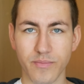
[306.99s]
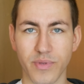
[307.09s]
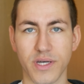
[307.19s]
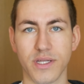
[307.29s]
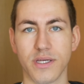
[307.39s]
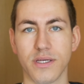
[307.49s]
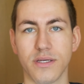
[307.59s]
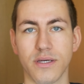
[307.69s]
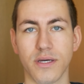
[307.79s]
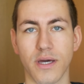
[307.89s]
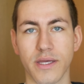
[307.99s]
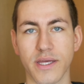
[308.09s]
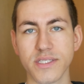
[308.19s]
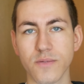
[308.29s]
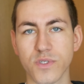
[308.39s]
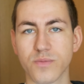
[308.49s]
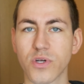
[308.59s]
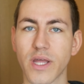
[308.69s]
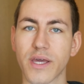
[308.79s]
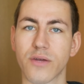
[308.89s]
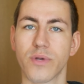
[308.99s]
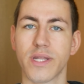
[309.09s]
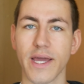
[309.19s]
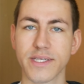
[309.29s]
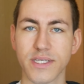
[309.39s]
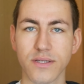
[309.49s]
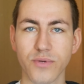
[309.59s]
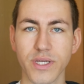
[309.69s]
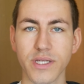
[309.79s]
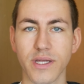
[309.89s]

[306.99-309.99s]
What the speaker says: but I guess it was more like a relaxing read,